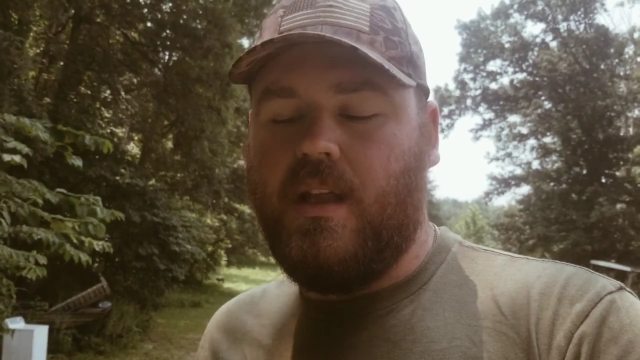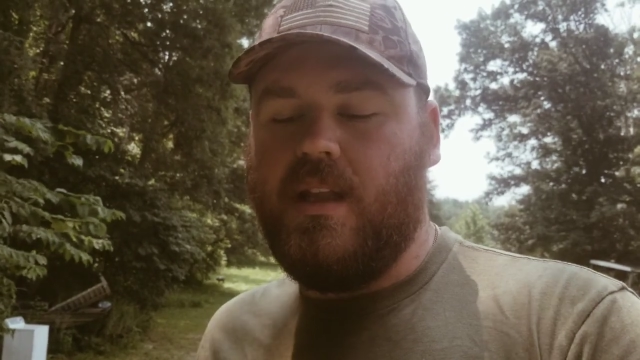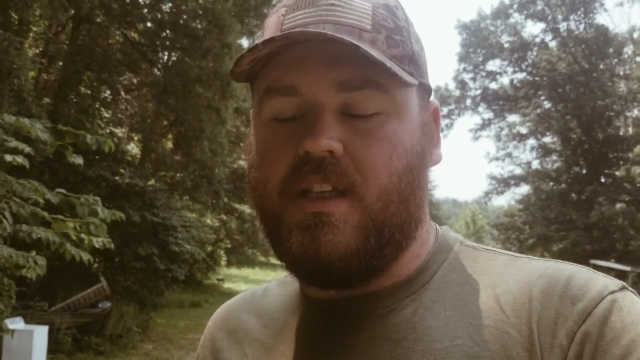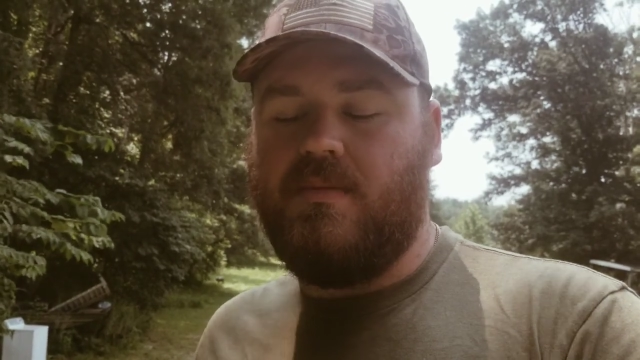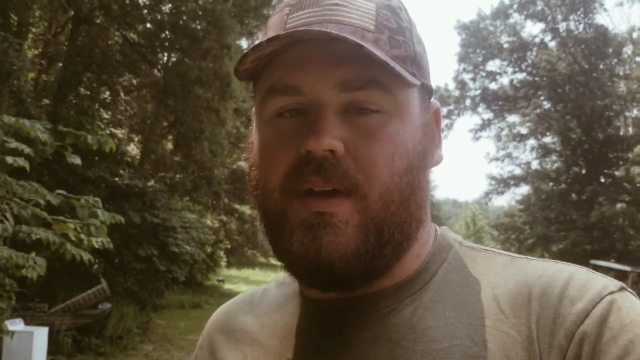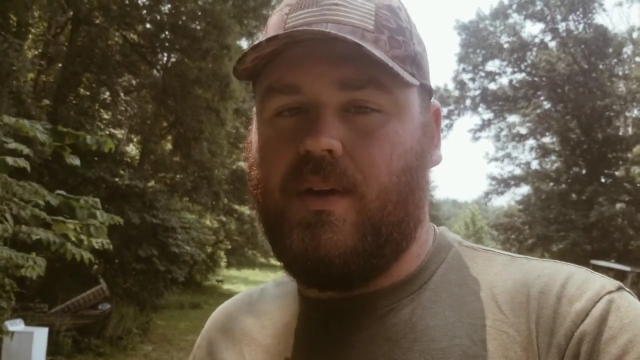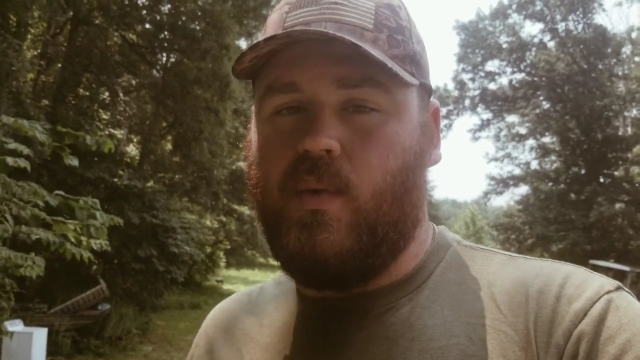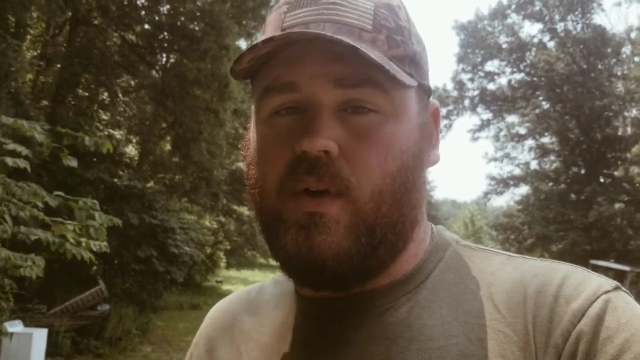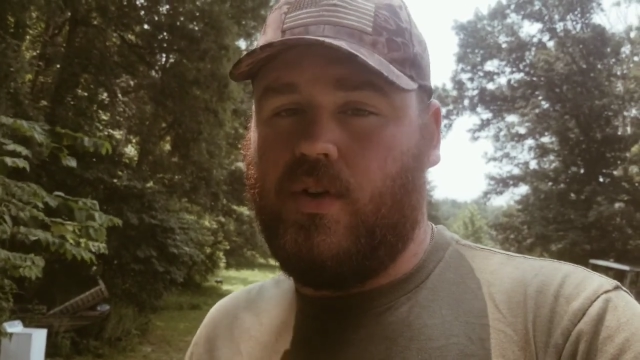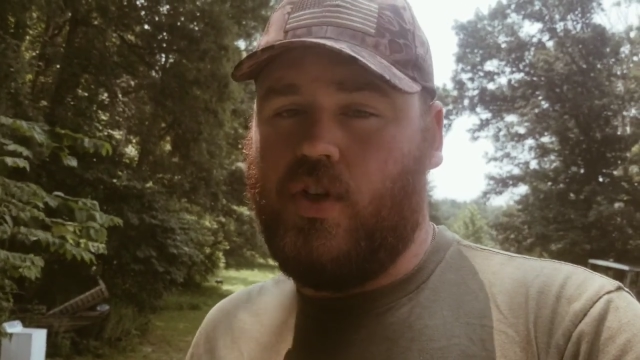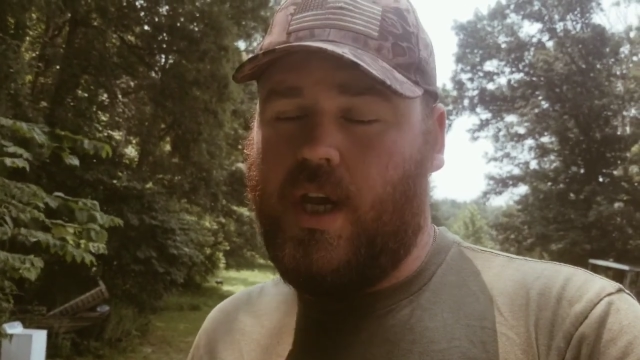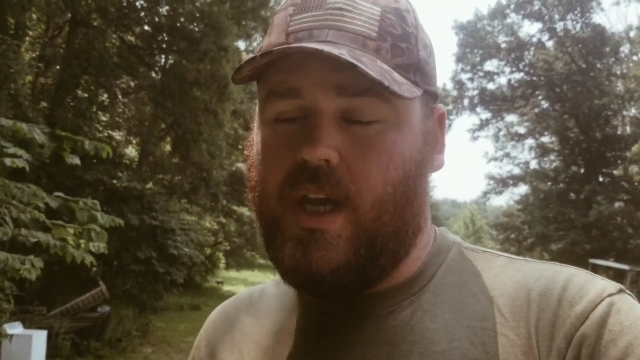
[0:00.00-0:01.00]
The speed will
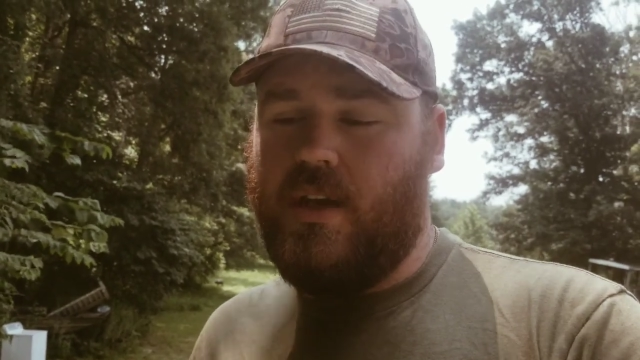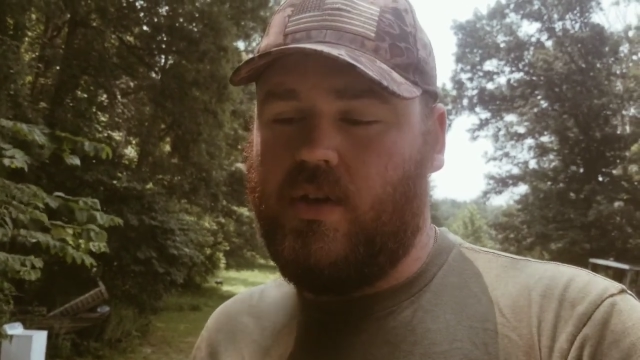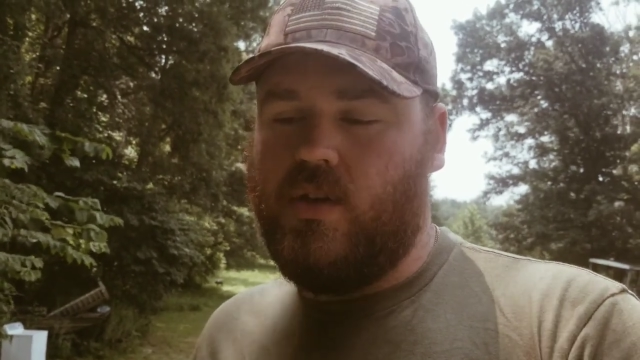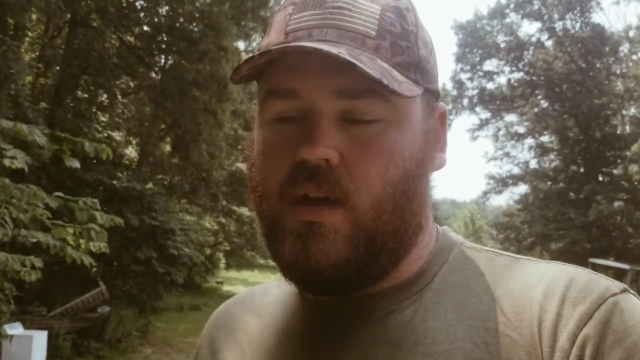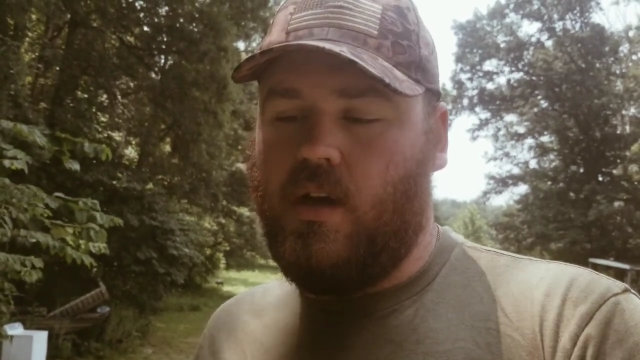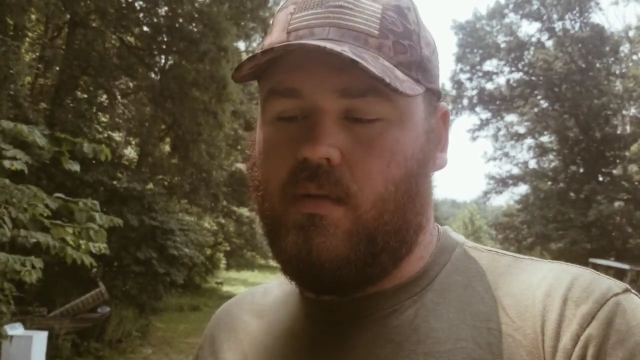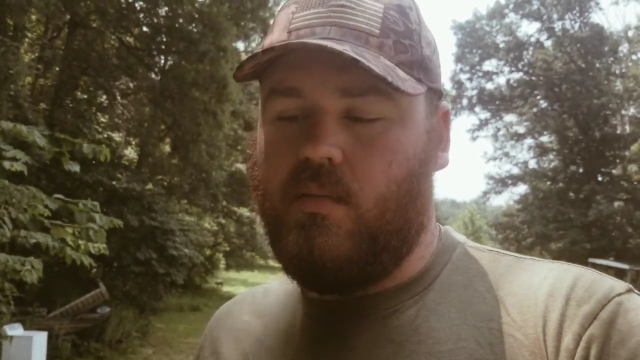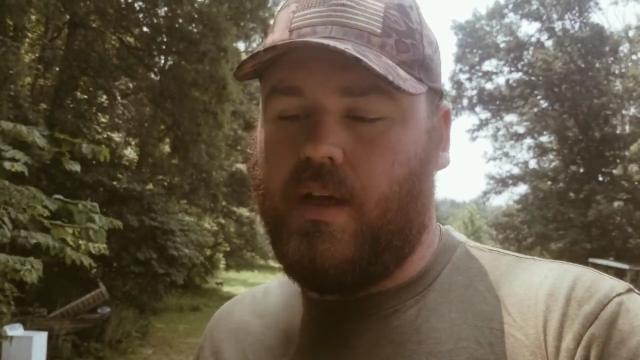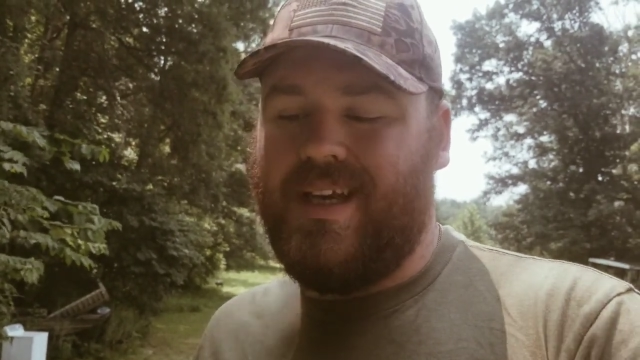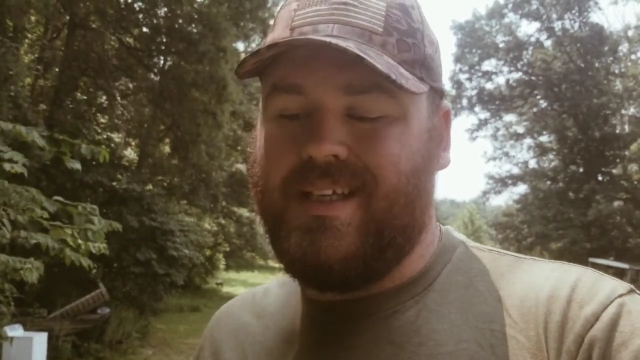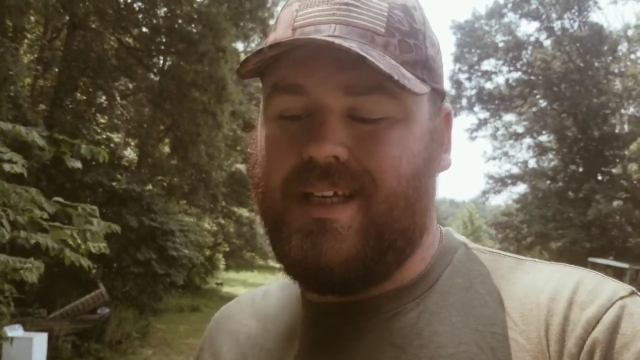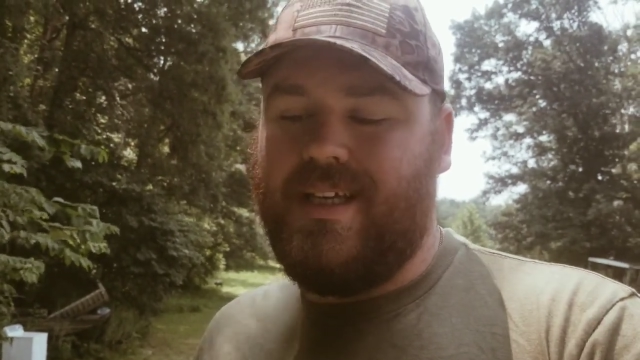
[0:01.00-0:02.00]
change.
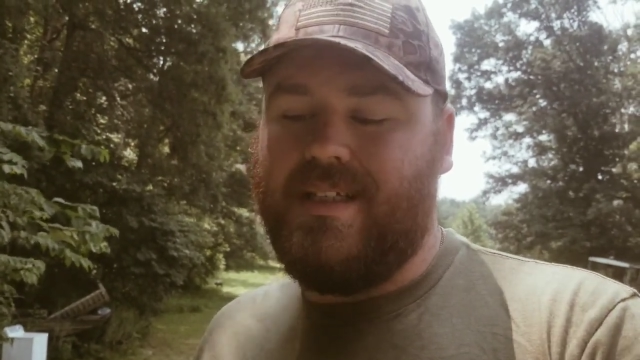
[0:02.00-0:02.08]
Like I said,